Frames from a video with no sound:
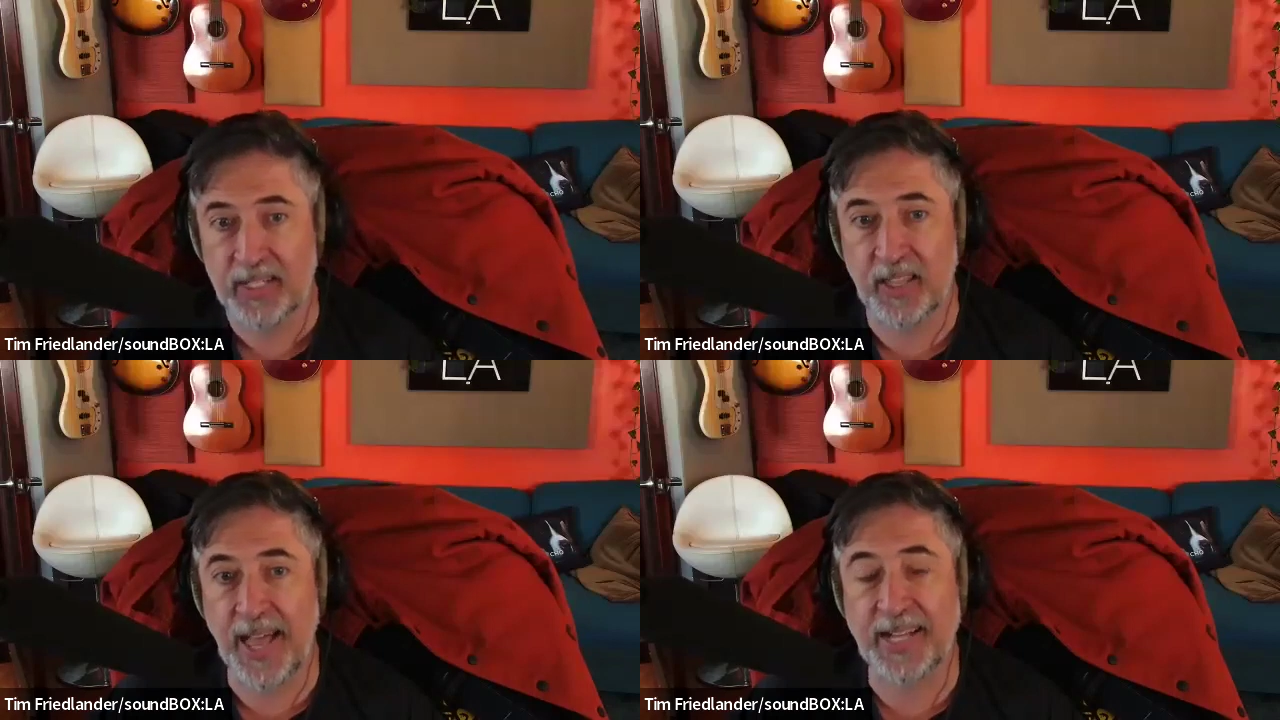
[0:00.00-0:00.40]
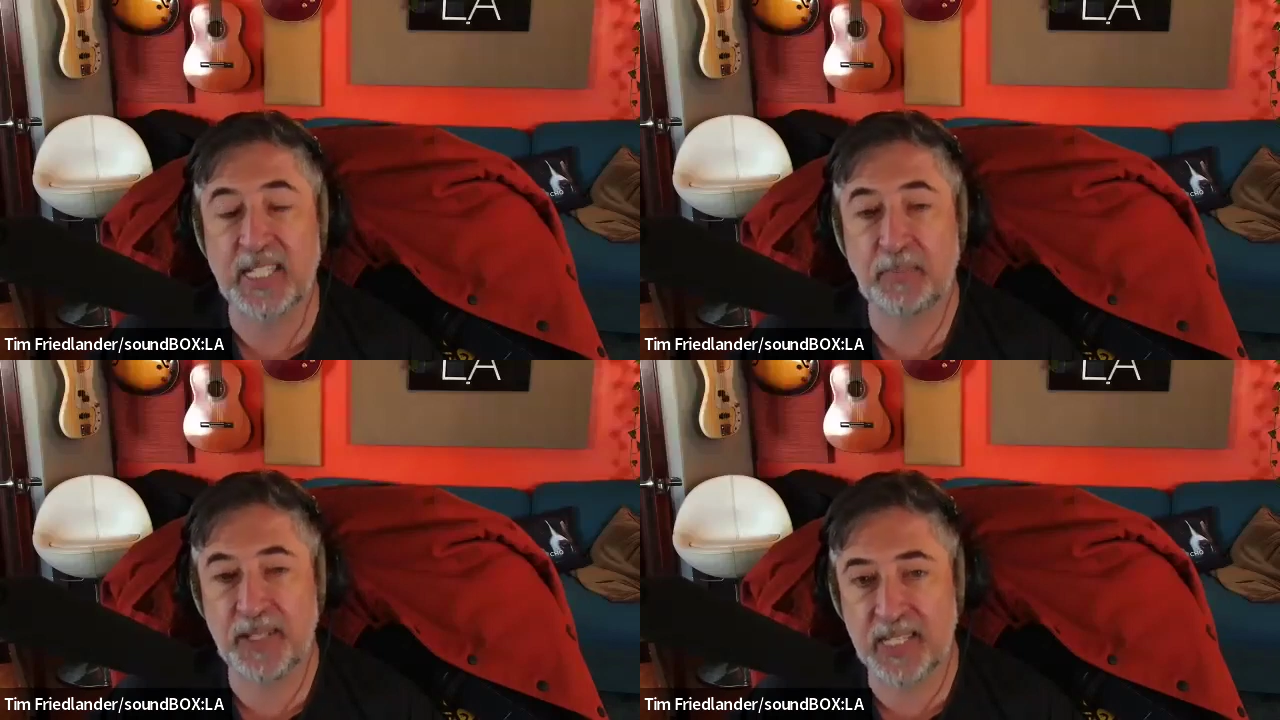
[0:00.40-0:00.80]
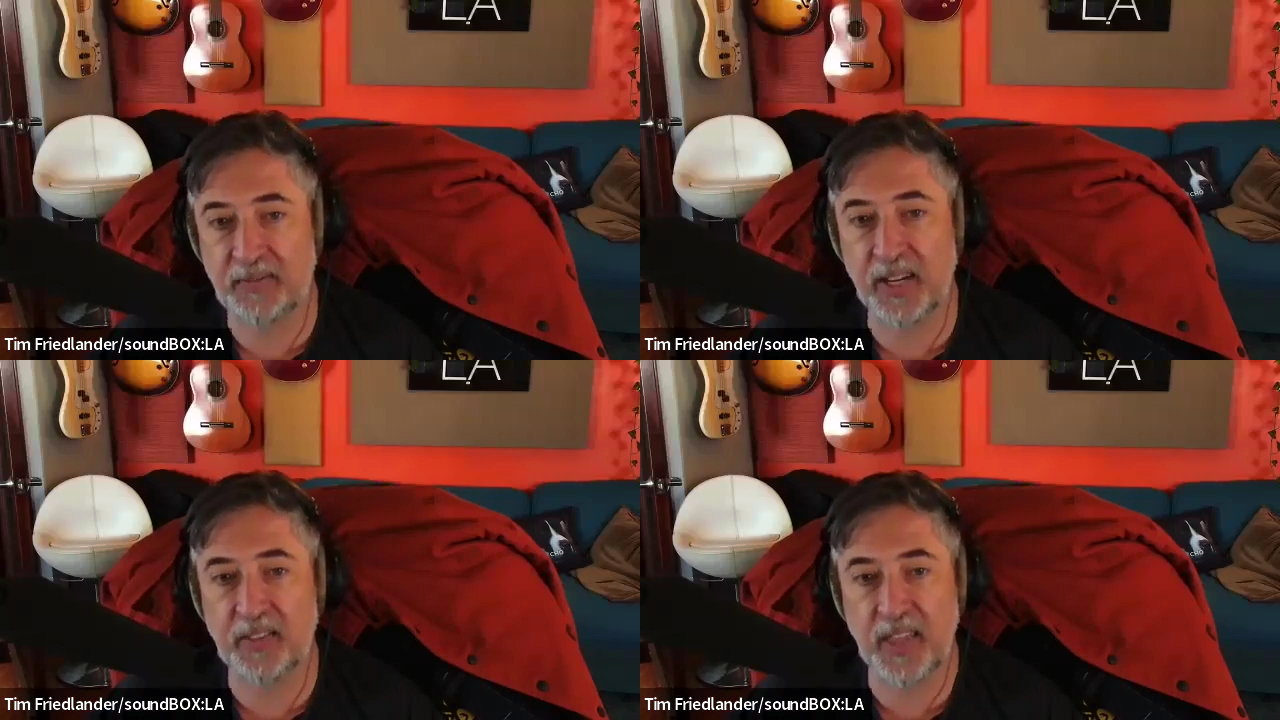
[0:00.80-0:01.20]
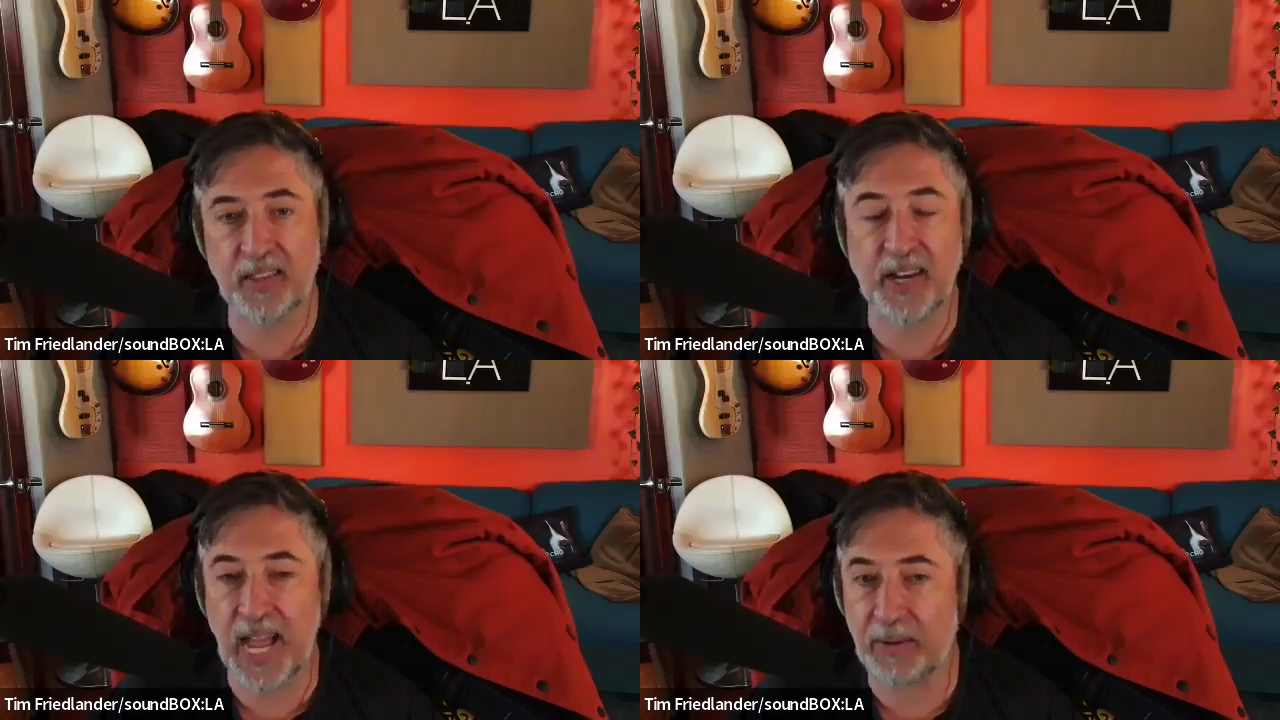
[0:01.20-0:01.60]
to that specific
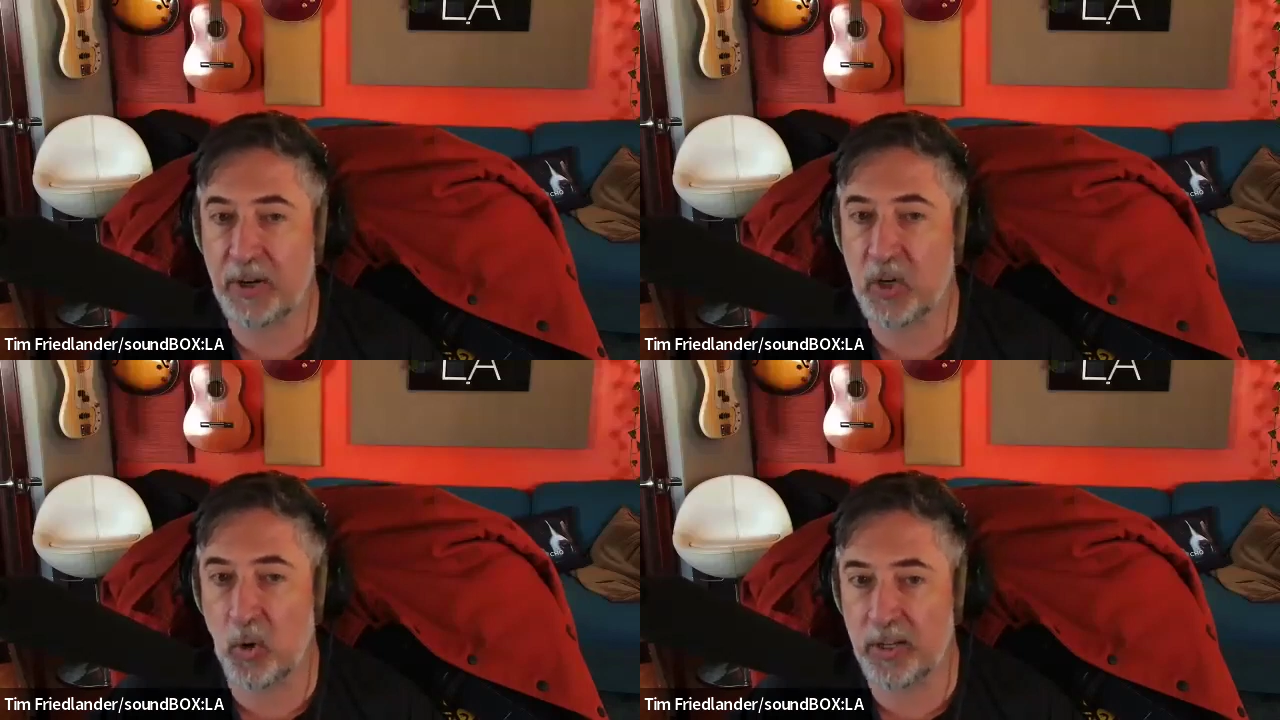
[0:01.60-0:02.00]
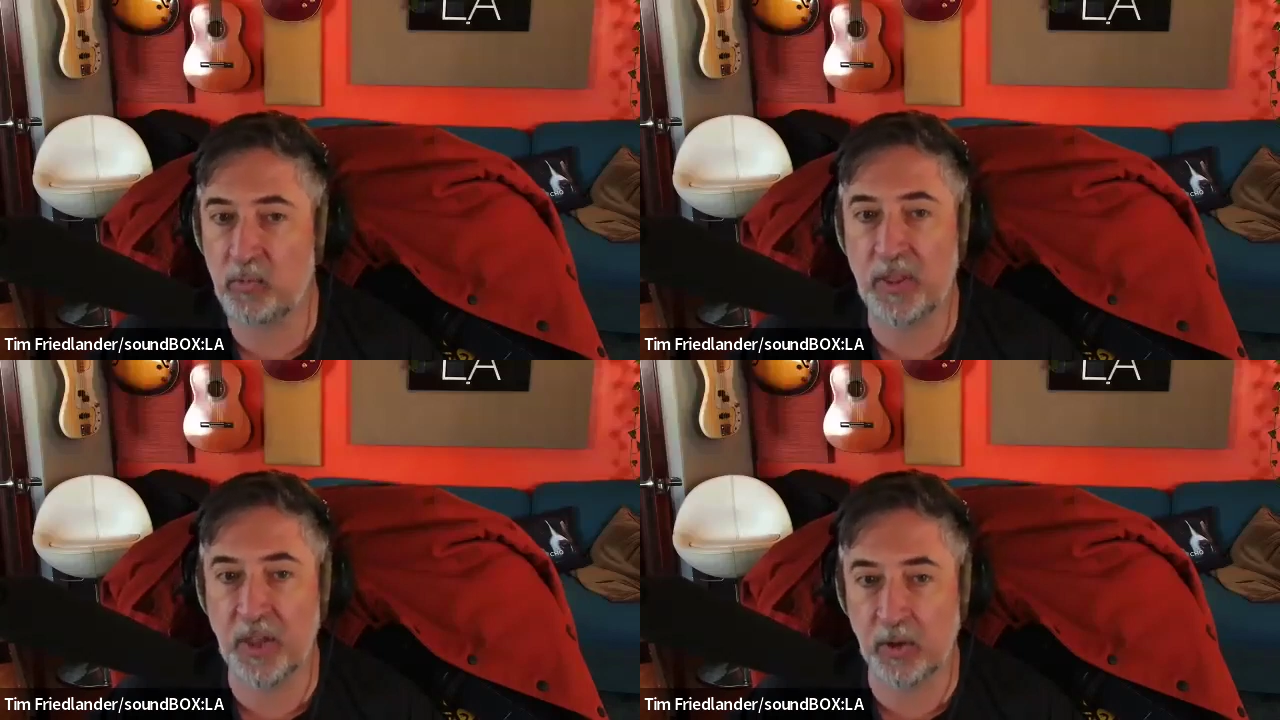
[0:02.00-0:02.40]
thing that I recorded with